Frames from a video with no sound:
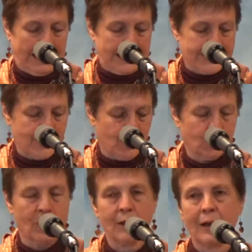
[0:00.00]

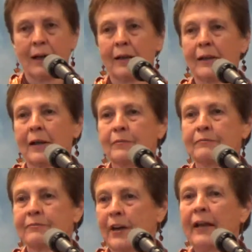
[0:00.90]
so I
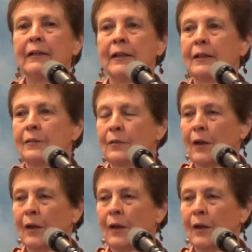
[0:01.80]
finally